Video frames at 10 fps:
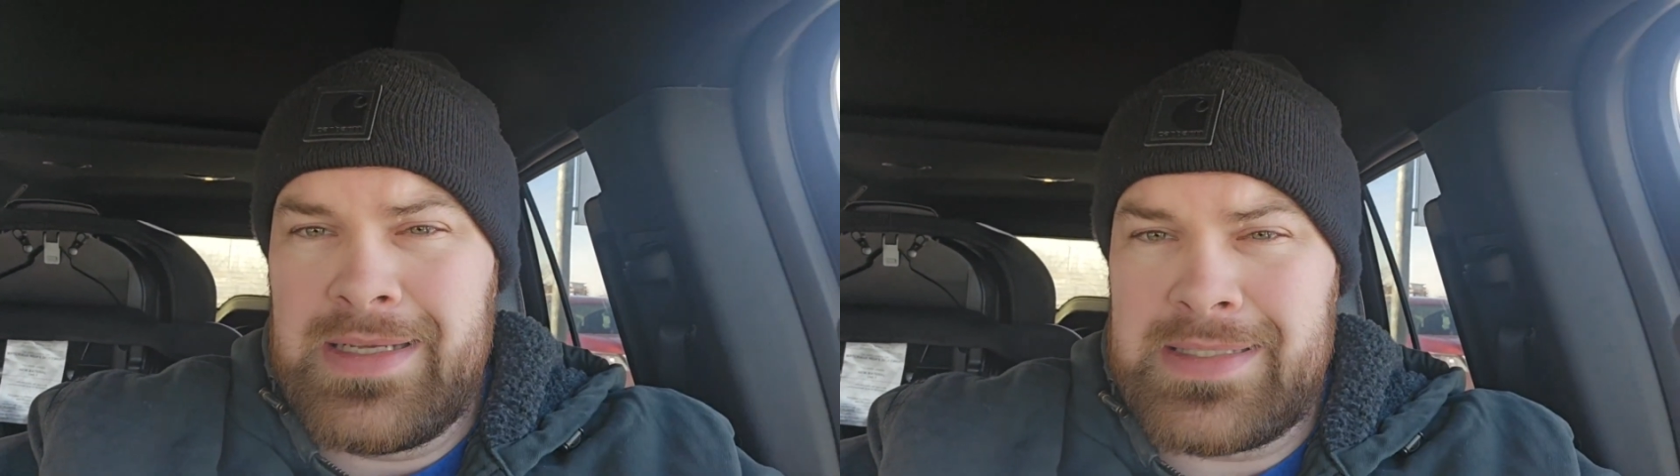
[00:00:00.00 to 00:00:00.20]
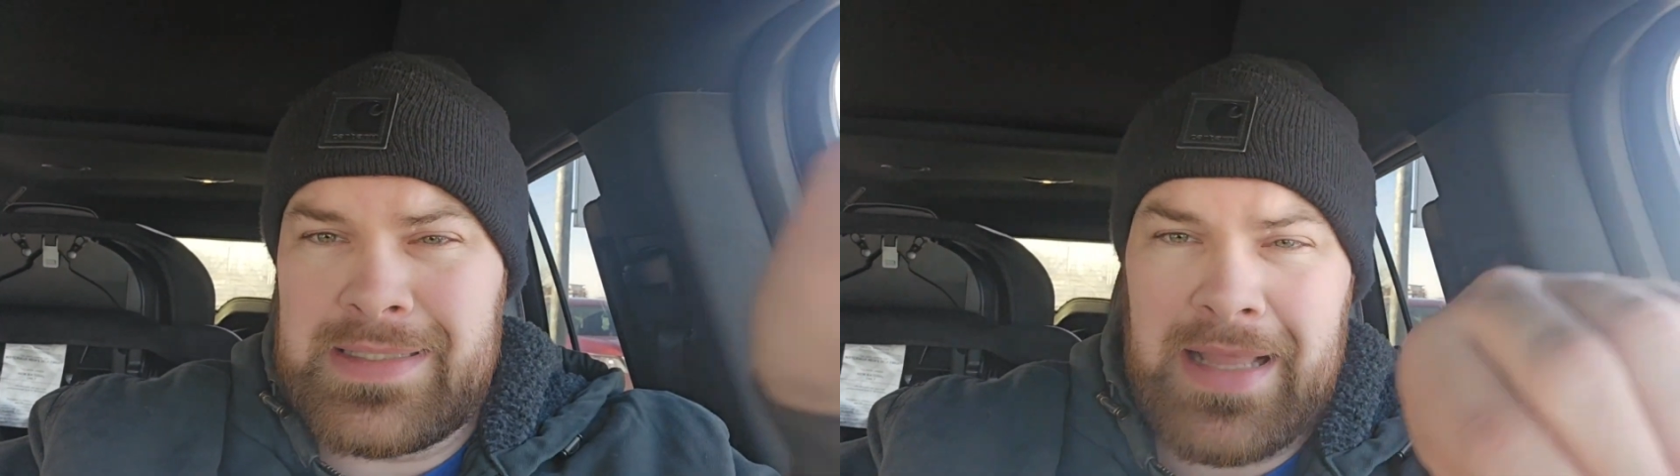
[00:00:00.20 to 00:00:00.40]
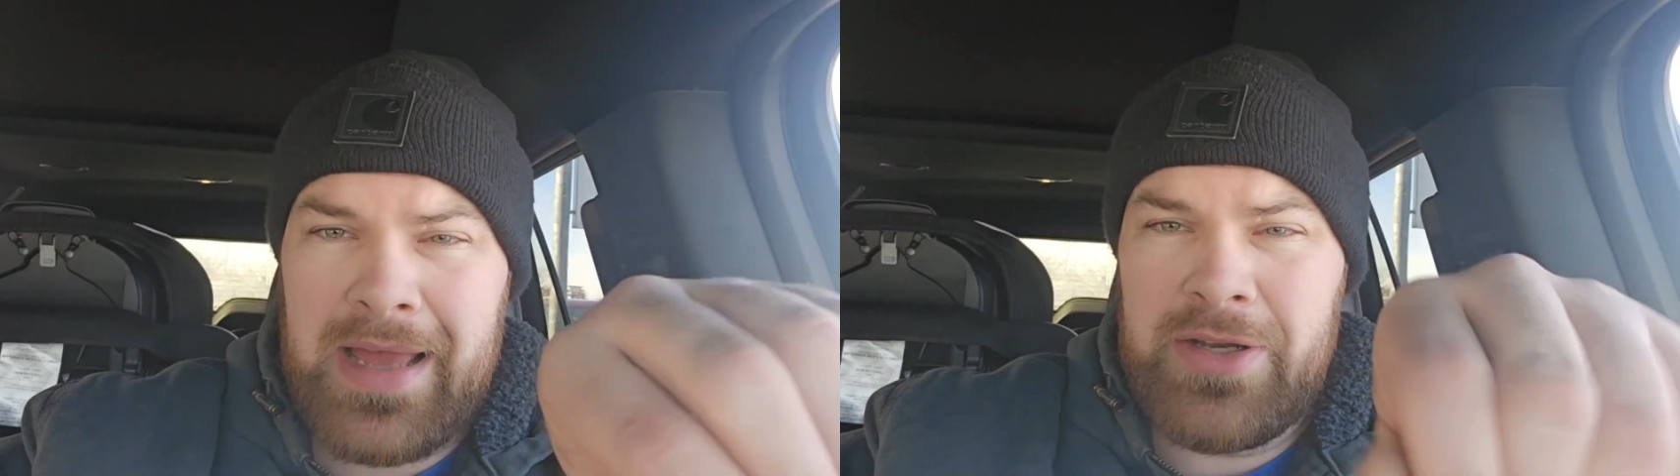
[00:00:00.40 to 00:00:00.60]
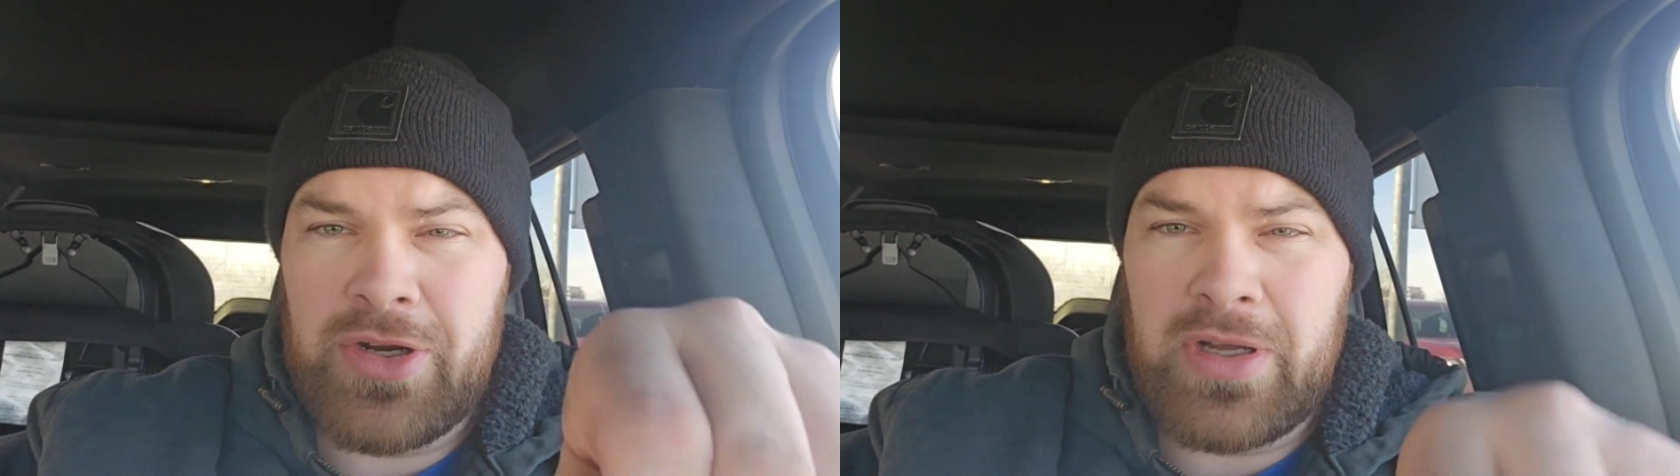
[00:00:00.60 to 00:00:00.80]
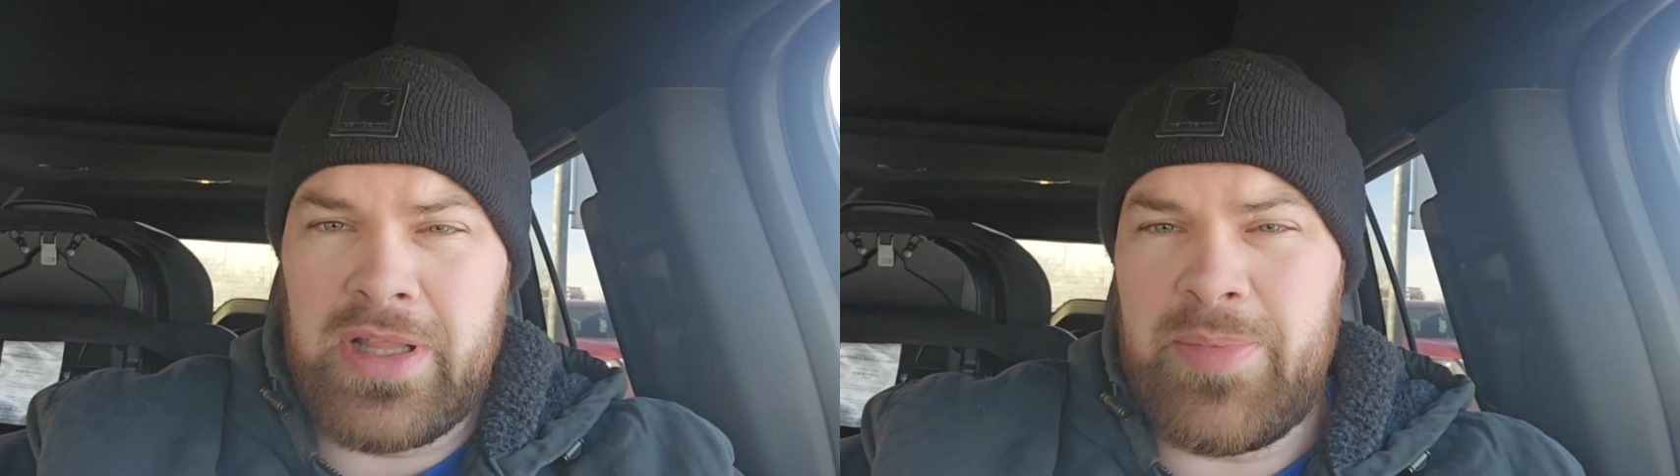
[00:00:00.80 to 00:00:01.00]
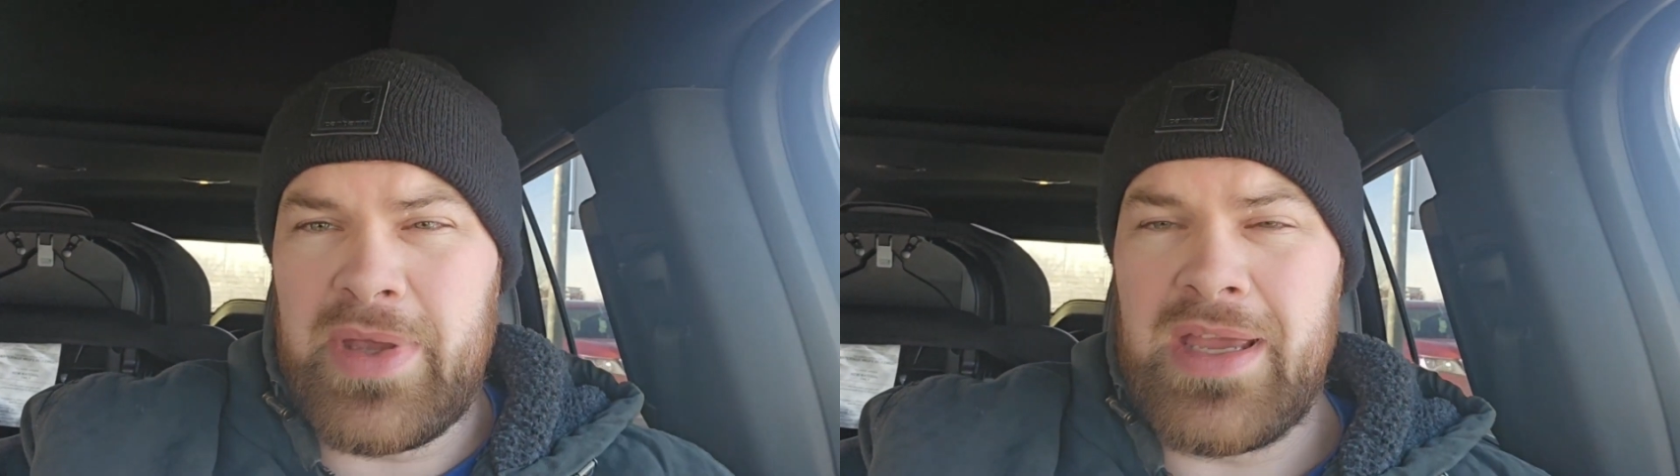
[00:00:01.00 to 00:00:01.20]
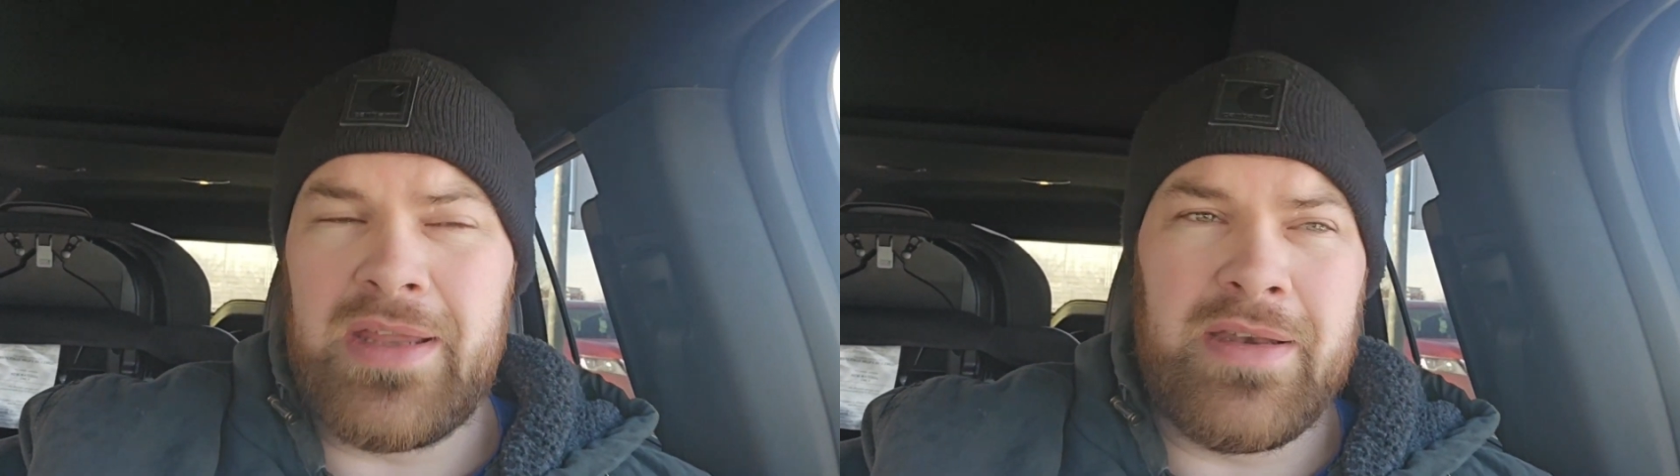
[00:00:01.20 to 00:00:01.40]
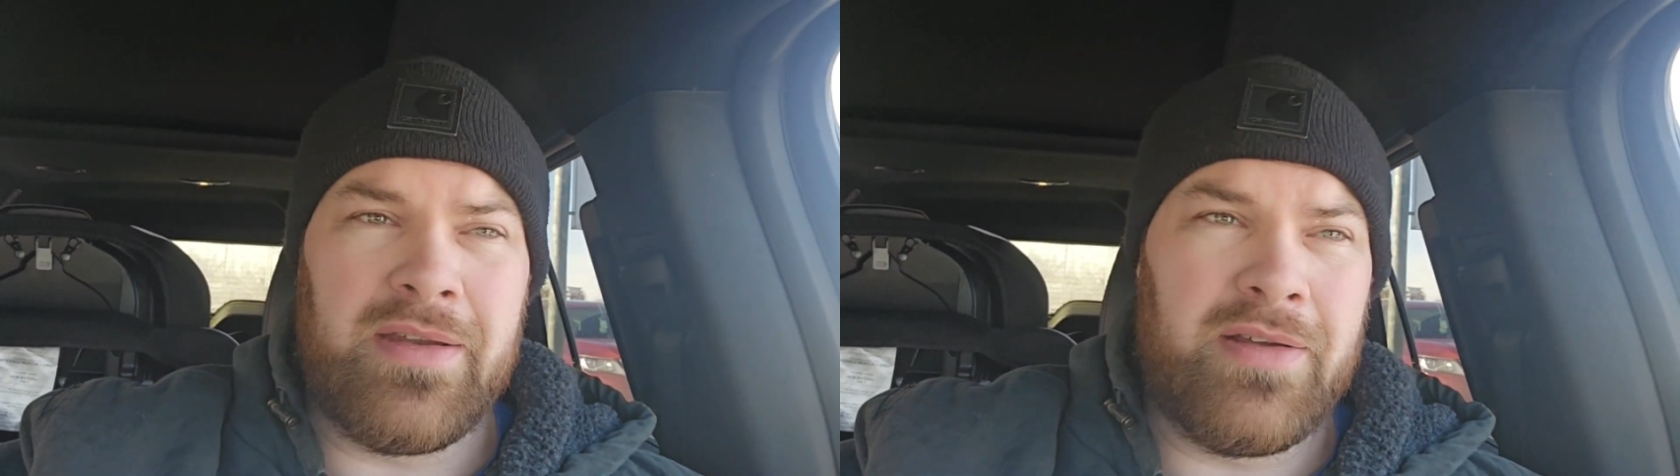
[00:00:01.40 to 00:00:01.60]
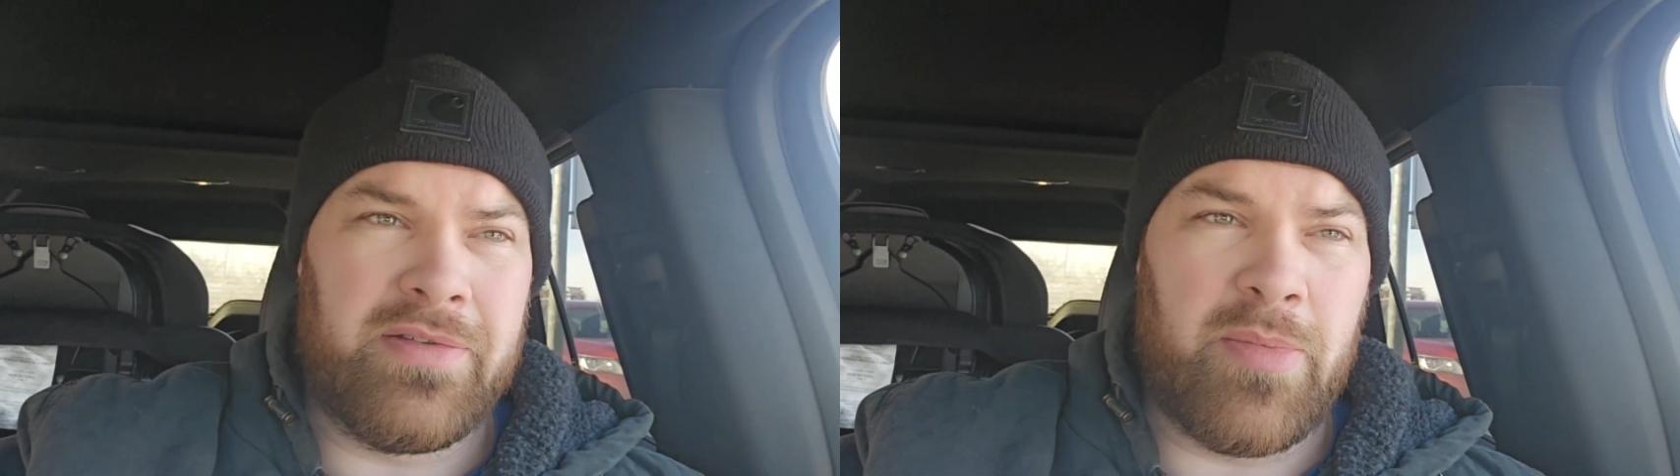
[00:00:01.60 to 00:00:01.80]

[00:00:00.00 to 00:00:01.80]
slide your clip in